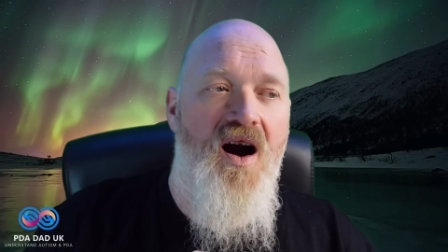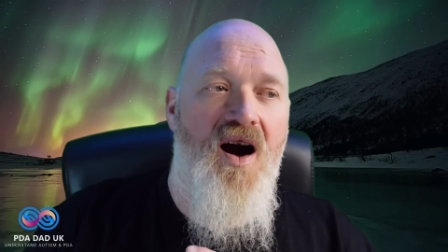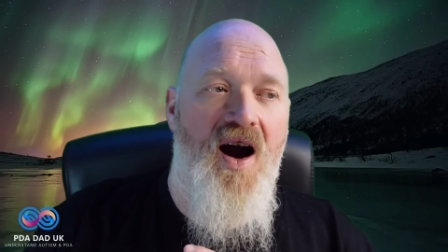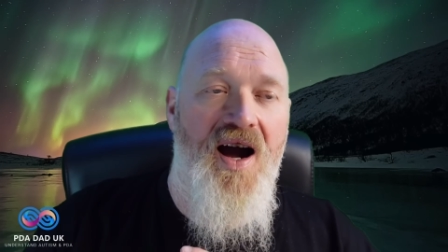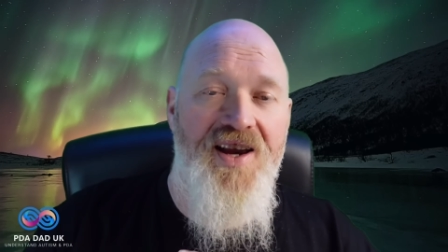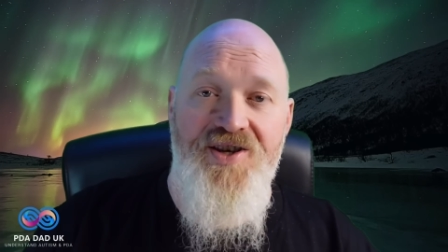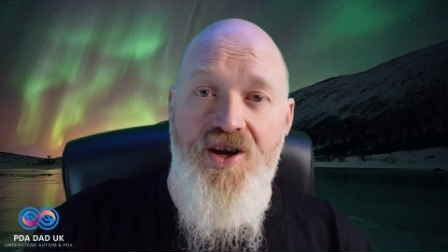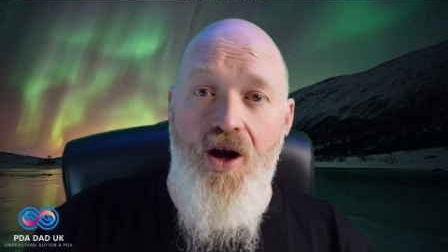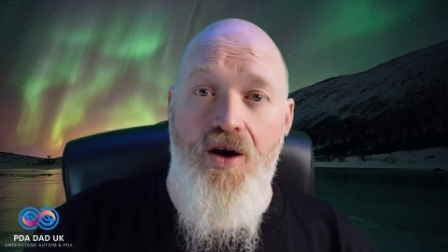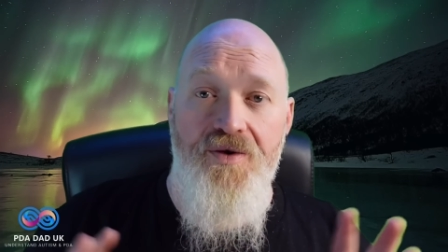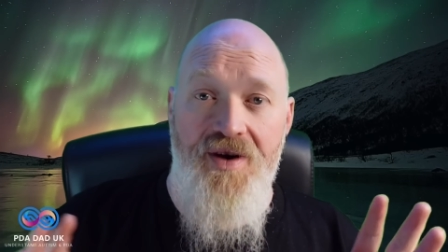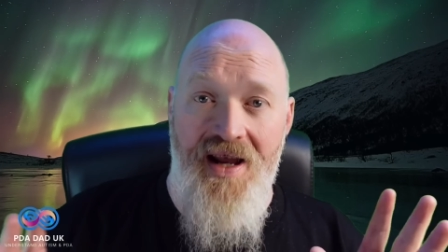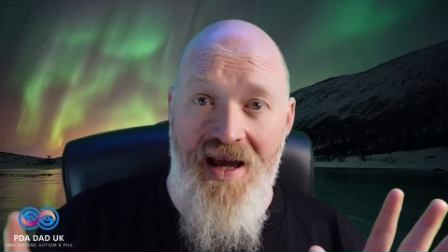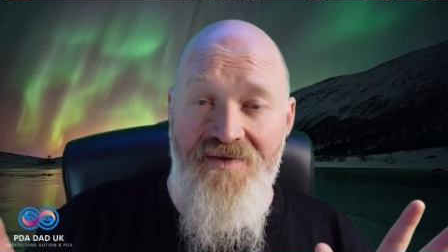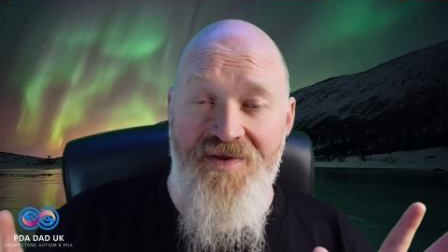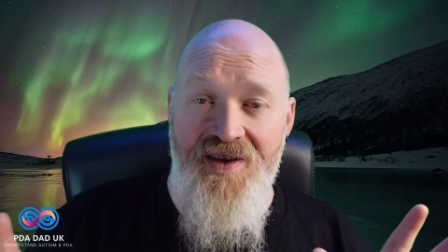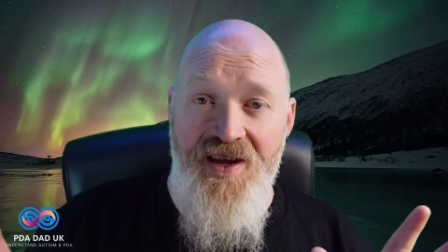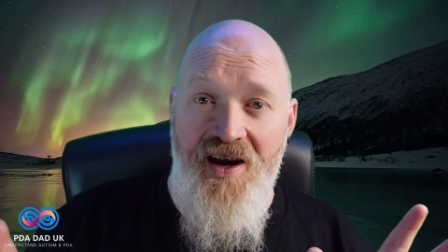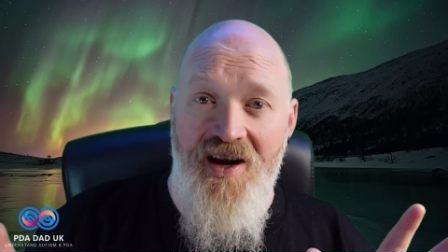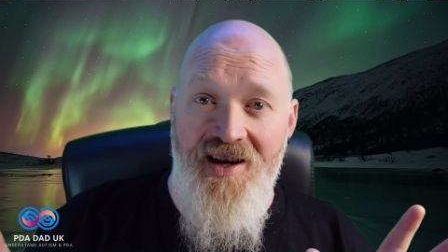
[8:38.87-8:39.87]
I don't
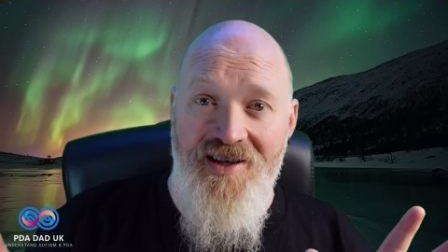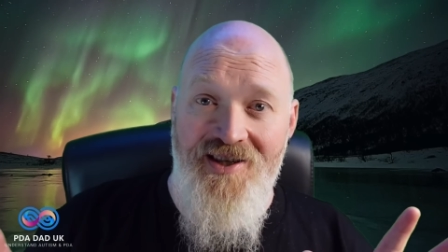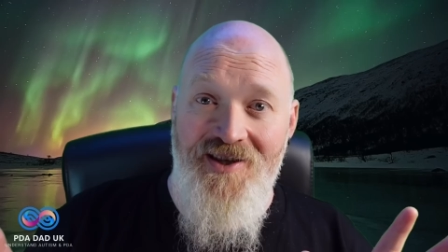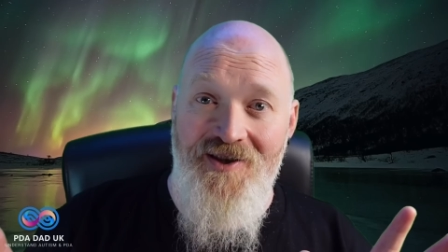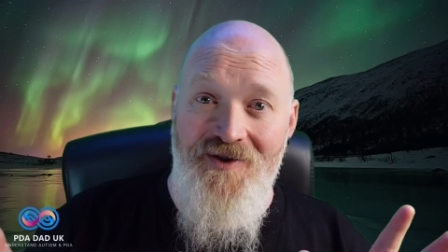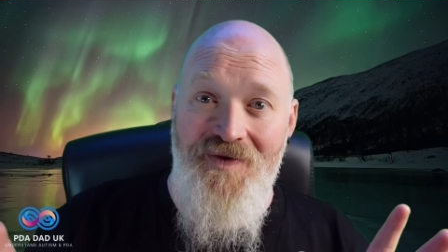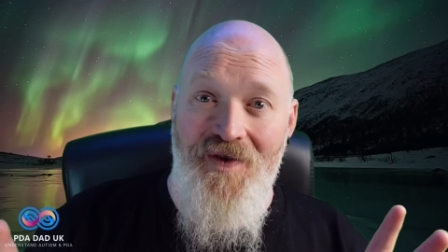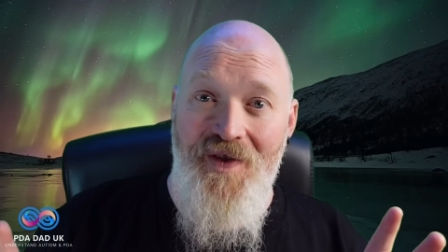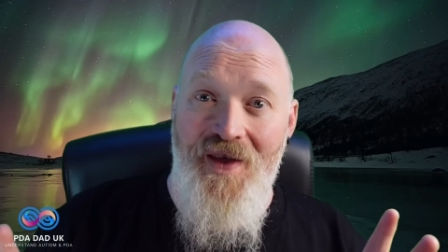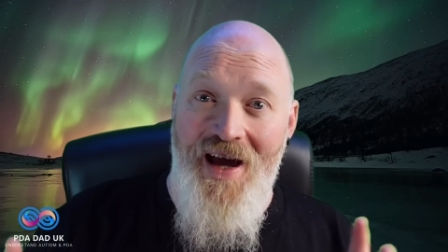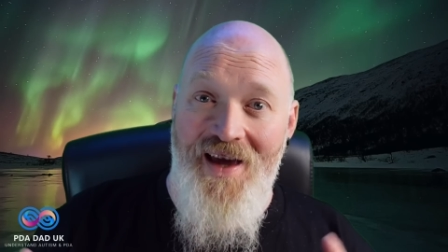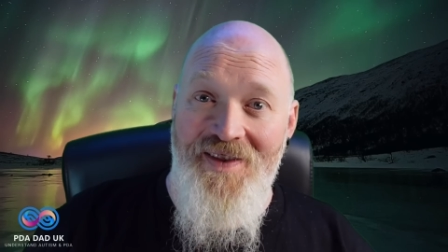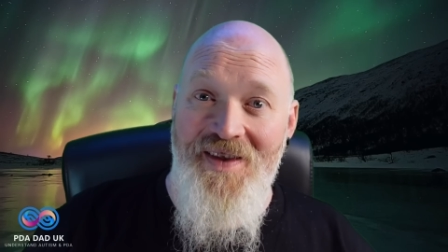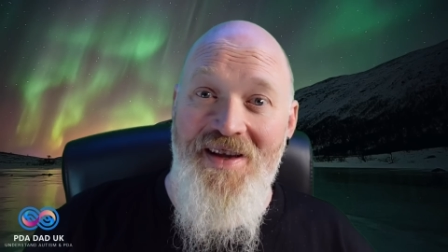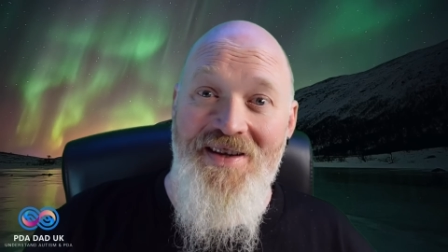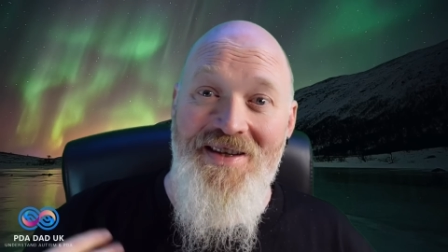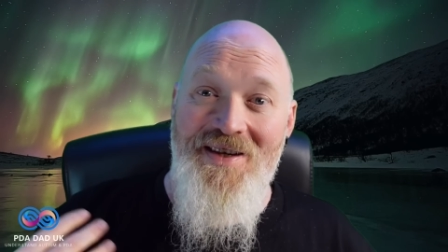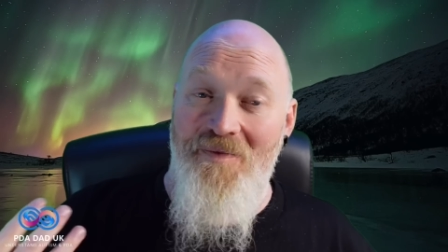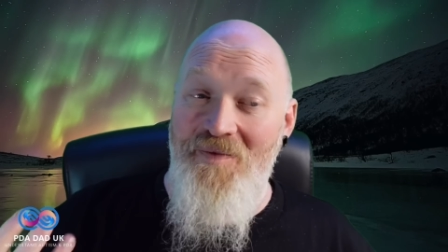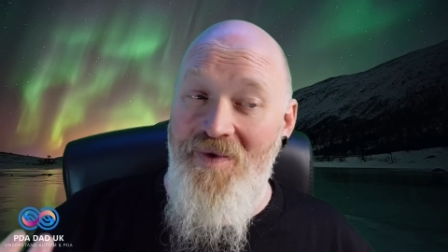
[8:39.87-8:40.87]
have the answers for that.
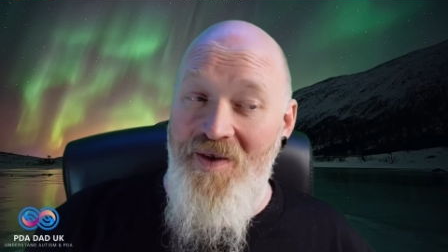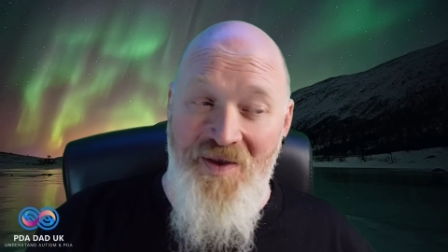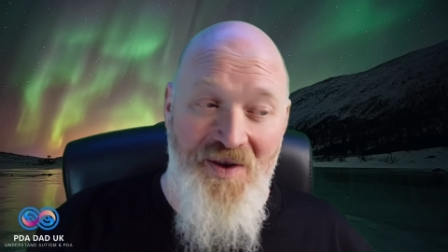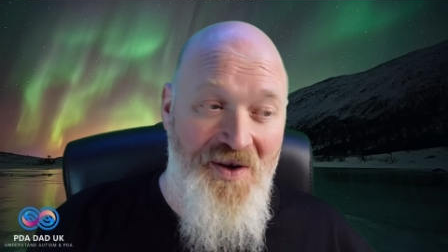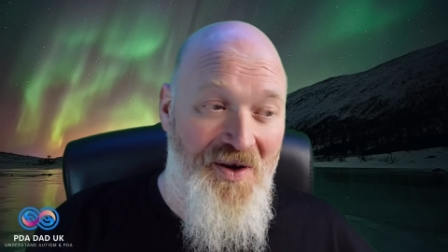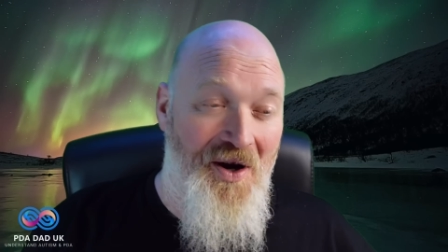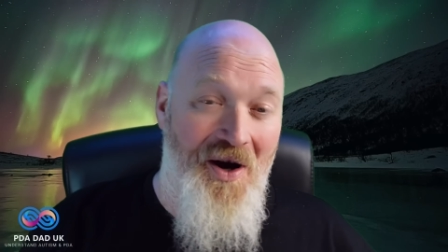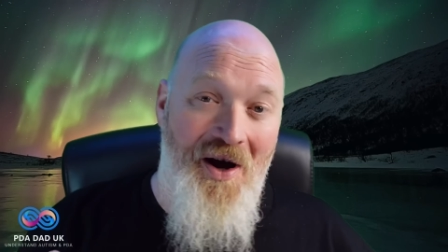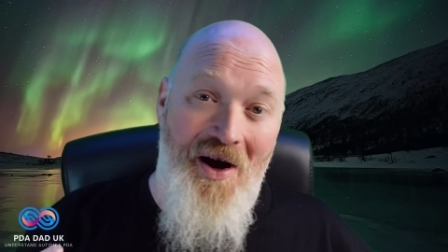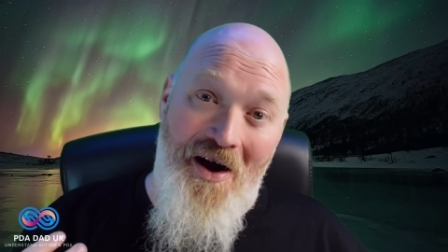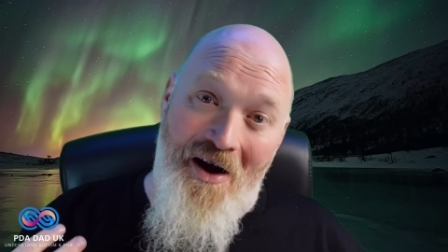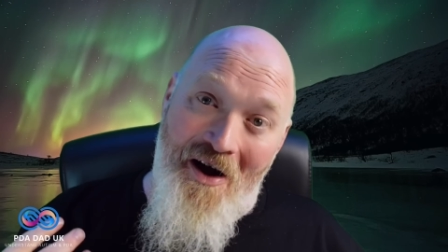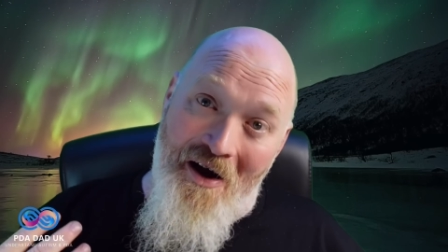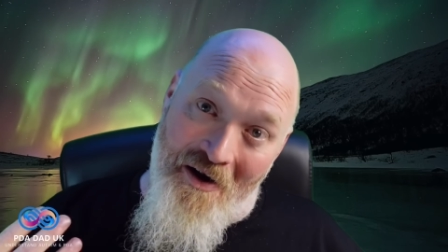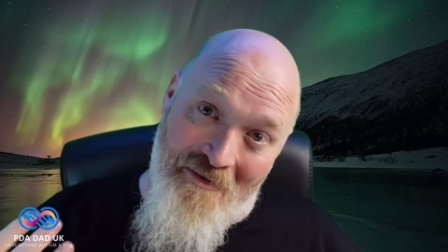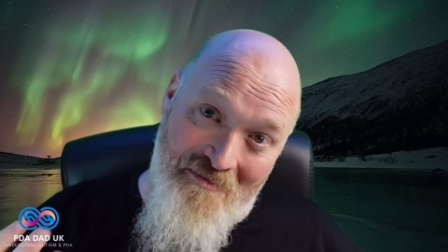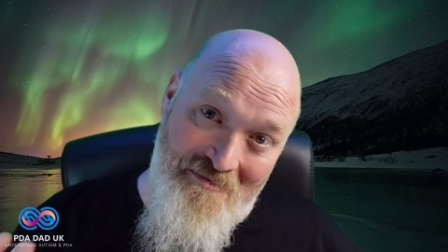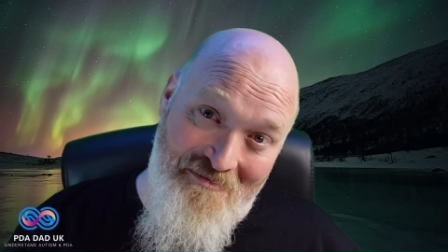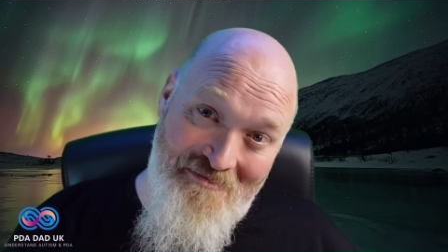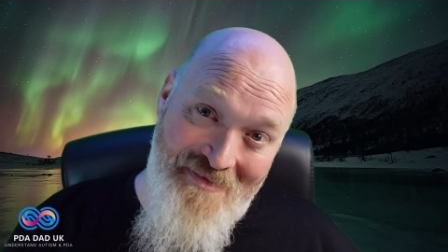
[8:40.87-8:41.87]
That's something that
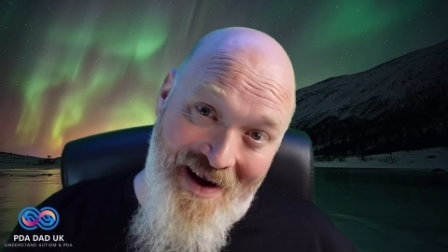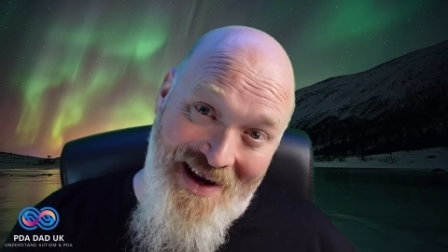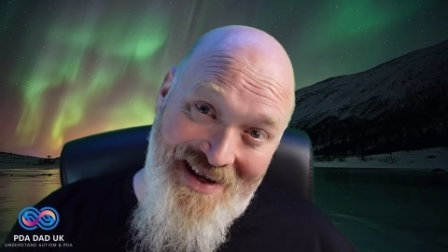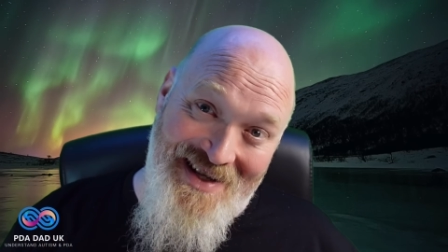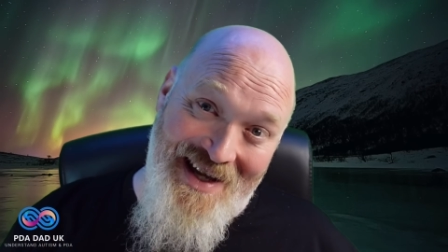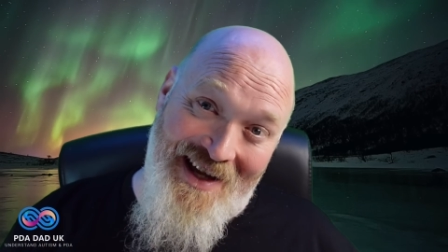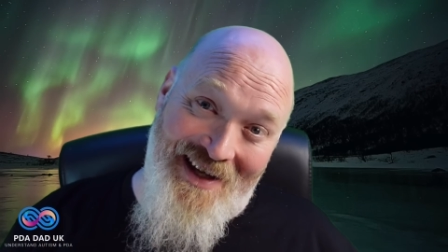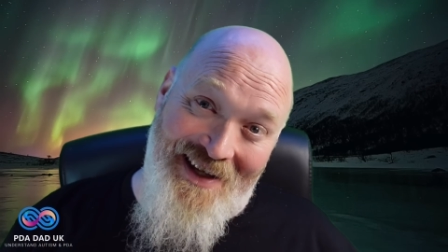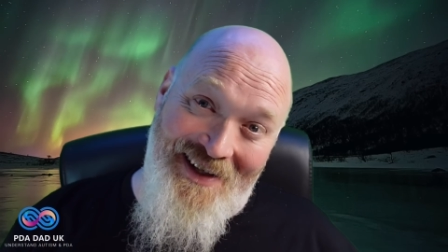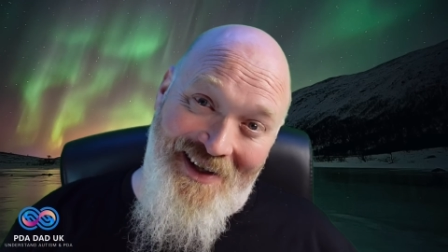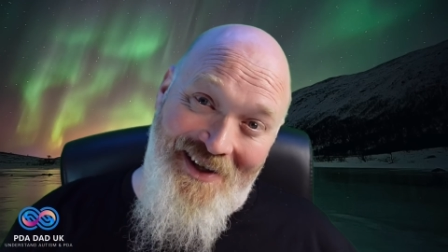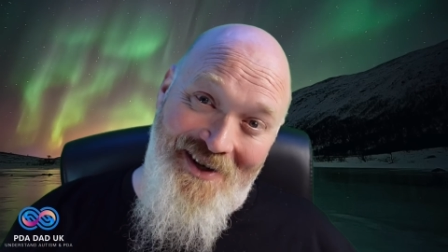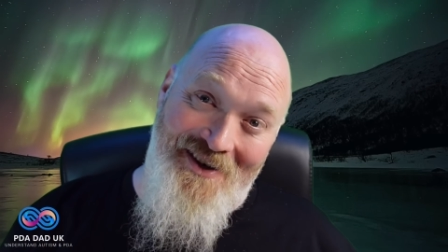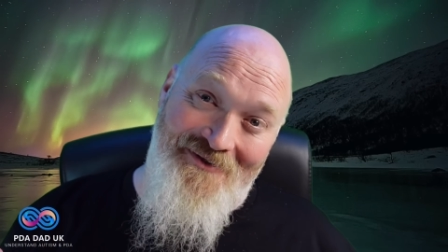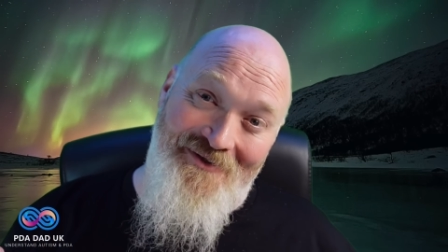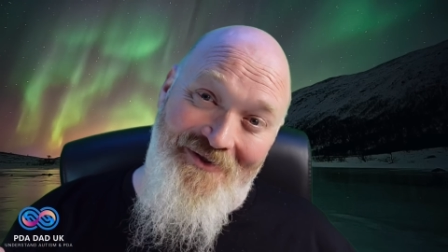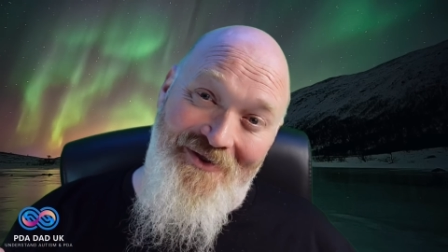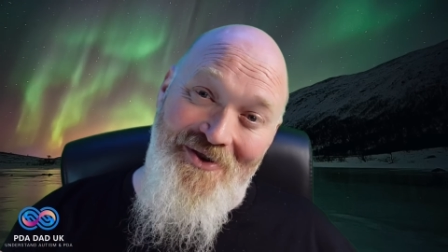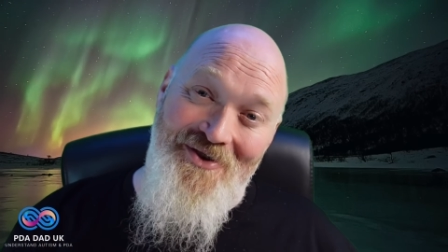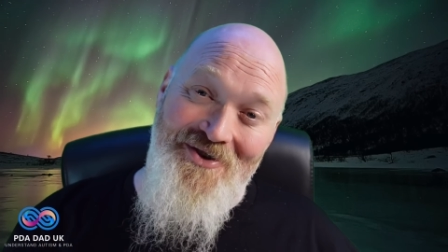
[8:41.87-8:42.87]
uh, I may tackle in a
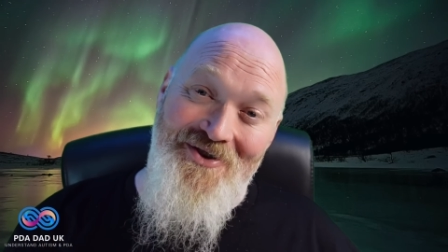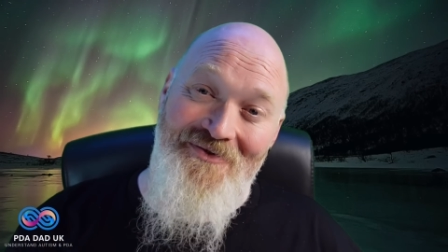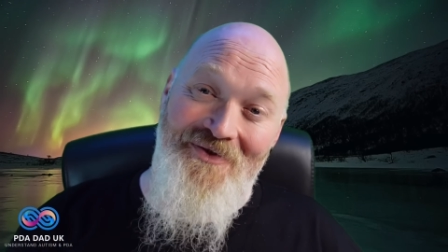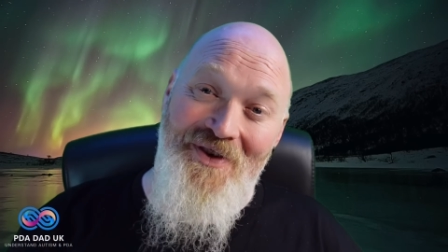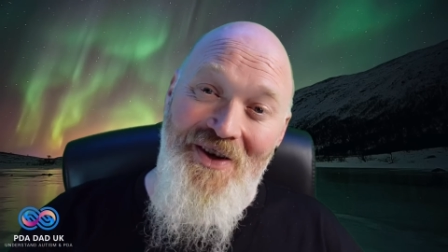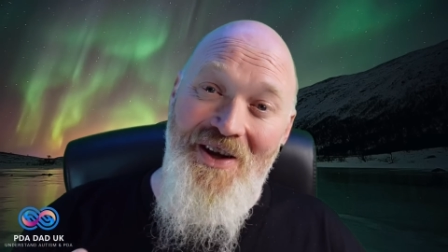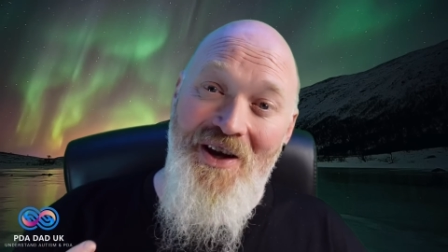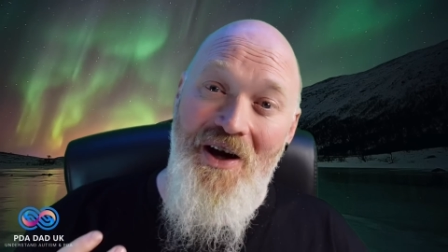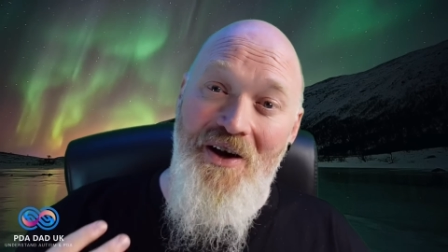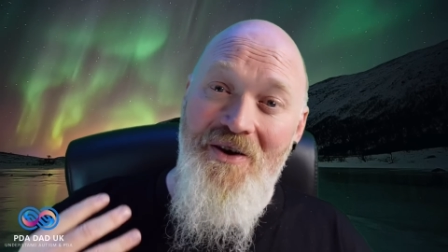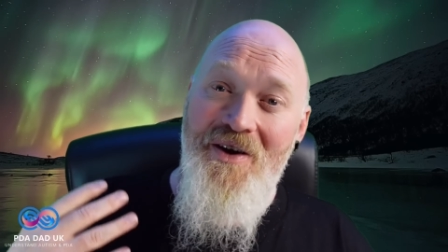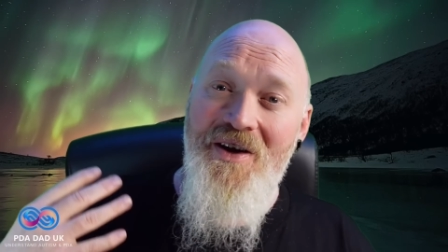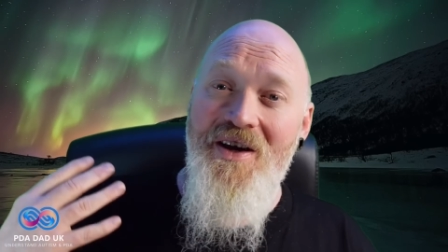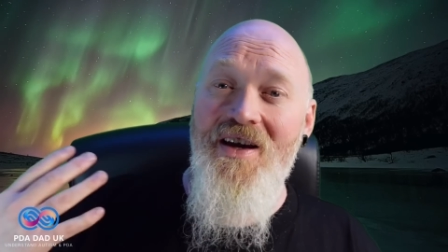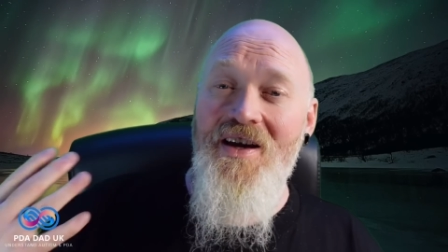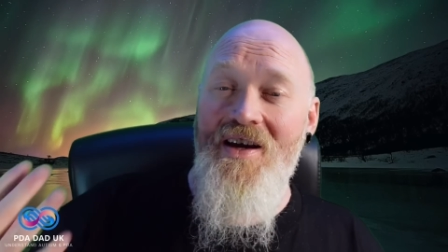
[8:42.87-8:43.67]
future video